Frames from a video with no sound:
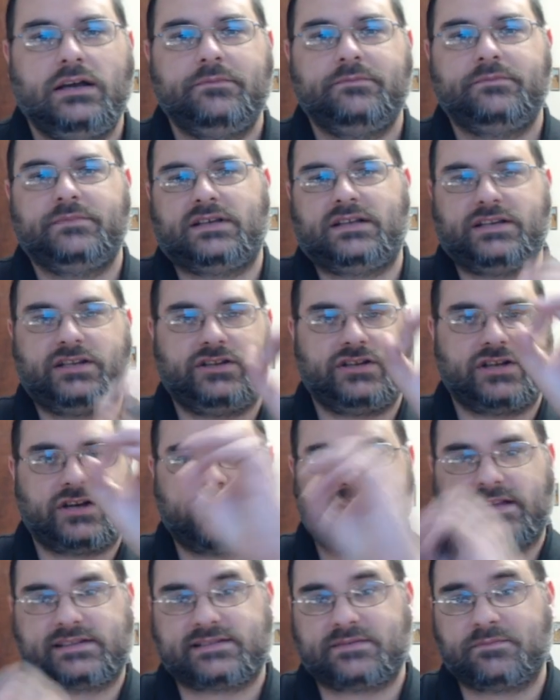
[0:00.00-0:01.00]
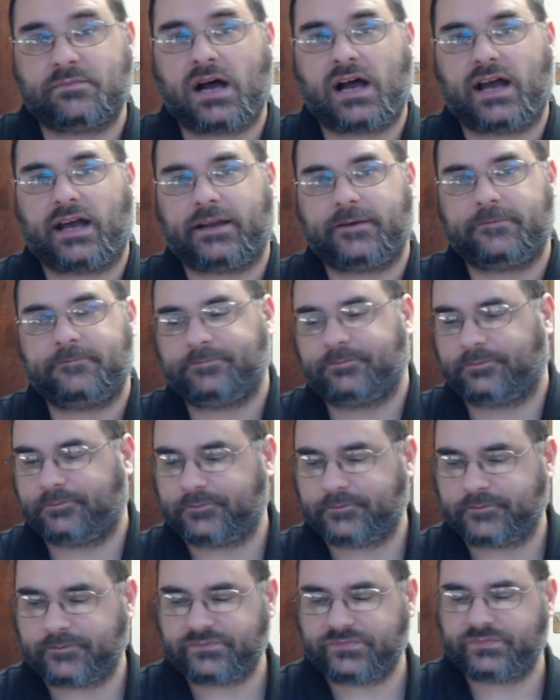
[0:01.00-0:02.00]
And you know that's mine.
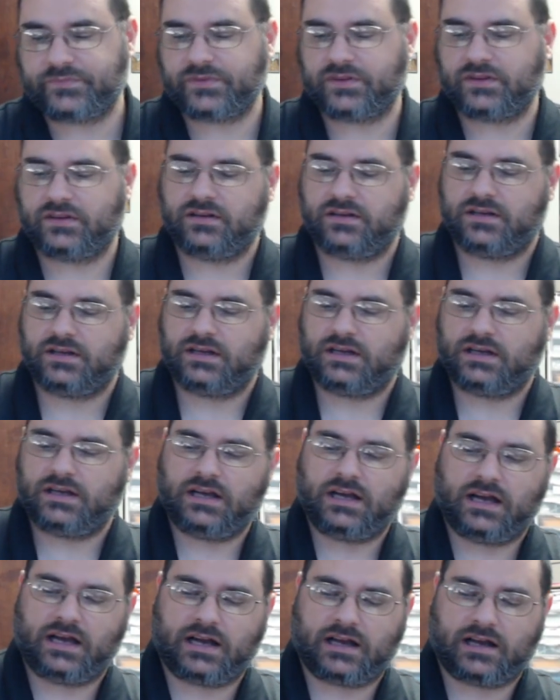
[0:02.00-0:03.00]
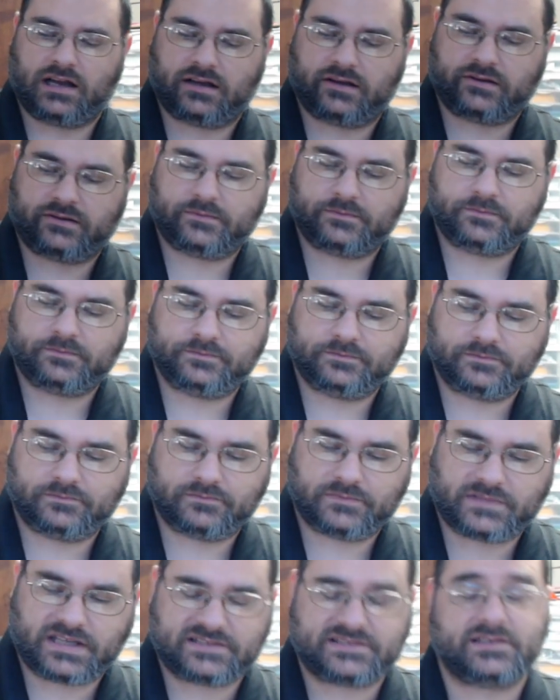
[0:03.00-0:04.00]
Um,
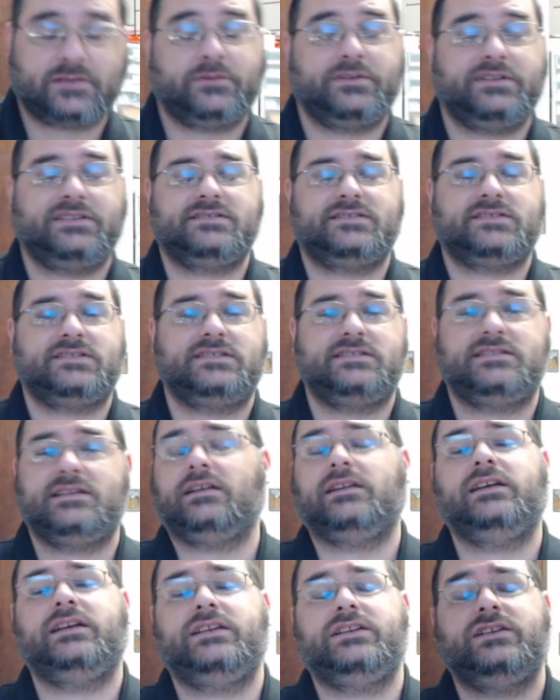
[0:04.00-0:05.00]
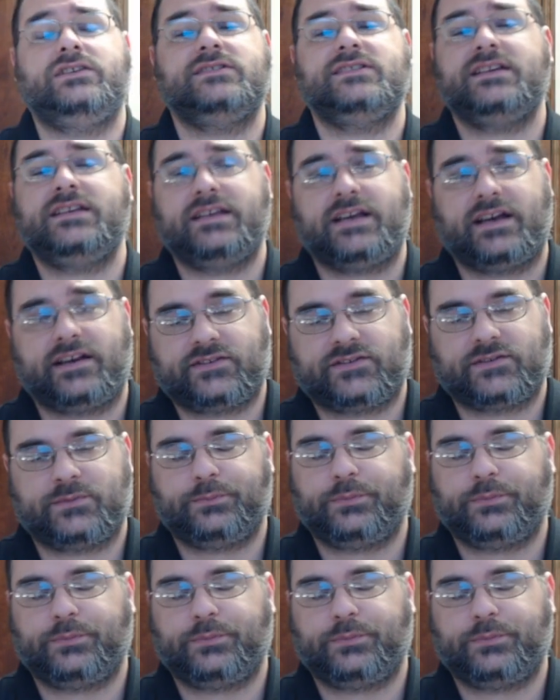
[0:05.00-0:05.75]
can someone steal it and use it? Yes.